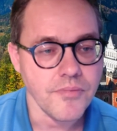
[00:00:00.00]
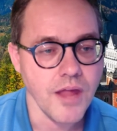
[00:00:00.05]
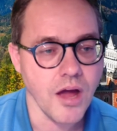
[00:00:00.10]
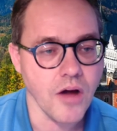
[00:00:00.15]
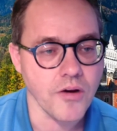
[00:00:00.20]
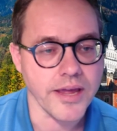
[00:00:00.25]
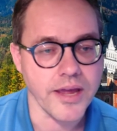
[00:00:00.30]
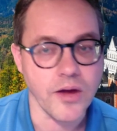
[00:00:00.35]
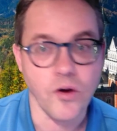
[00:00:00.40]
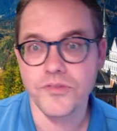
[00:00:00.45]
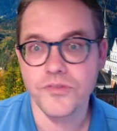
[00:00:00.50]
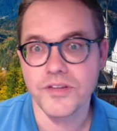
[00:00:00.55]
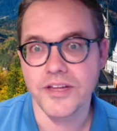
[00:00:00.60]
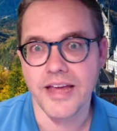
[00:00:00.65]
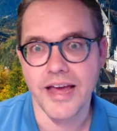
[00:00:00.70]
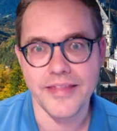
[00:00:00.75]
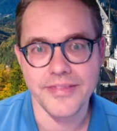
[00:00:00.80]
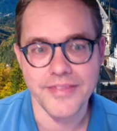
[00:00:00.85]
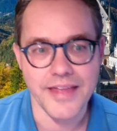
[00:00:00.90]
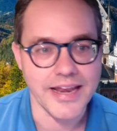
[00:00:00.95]
Okay, hopefully
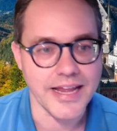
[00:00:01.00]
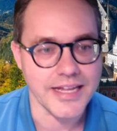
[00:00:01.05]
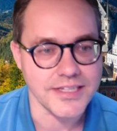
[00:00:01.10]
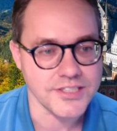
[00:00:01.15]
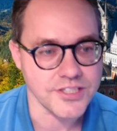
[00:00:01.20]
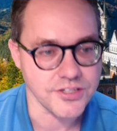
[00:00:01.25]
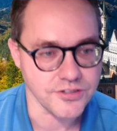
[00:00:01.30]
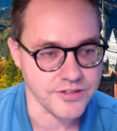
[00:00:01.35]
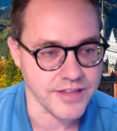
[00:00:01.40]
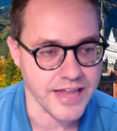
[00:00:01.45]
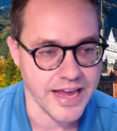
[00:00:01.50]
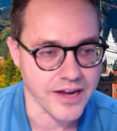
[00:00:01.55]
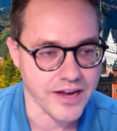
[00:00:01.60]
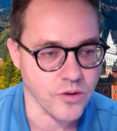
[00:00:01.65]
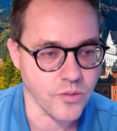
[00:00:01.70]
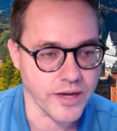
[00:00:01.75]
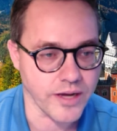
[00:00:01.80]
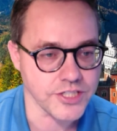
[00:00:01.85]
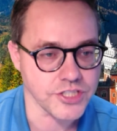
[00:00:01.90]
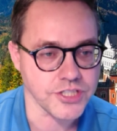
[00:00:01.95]
yeah, that answered that
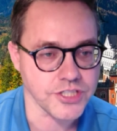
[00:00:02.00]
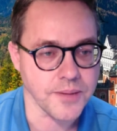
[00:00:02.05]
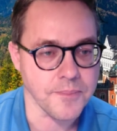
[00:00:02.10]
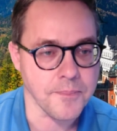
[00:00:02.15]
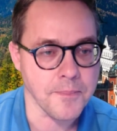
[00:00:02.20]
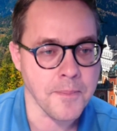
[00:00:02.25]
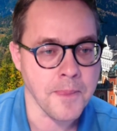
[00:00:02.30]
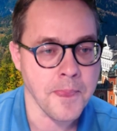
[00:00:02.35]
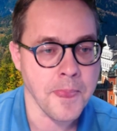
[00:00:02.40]
question.